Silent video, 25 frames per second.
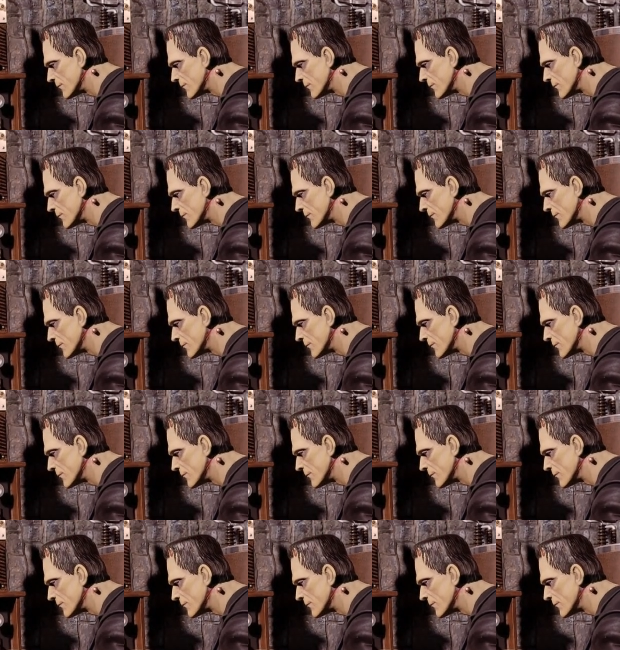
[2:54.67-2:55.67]

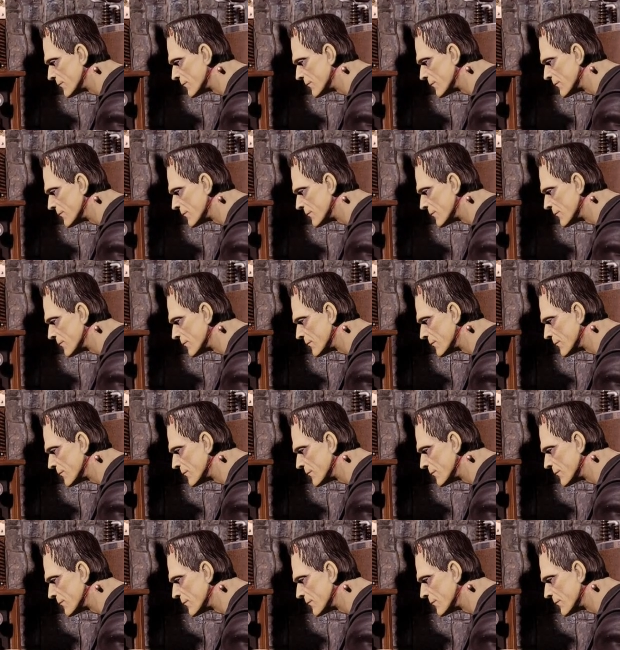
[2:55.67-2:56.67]

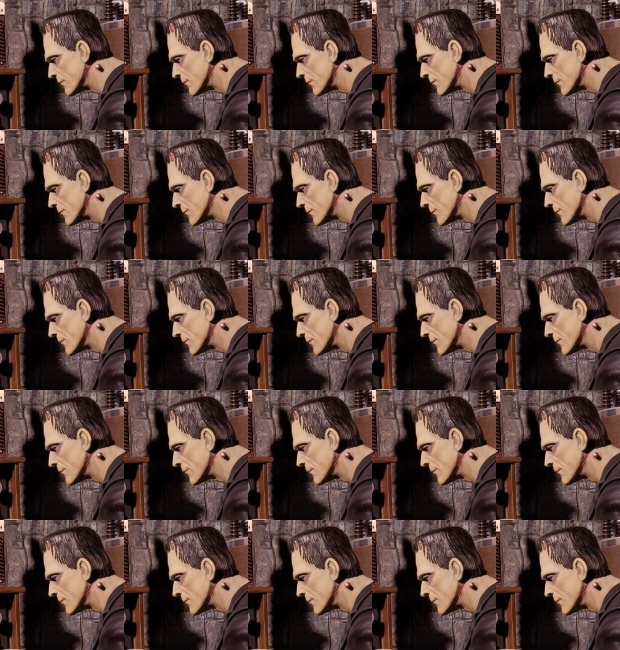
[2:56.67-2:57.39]
[no speech]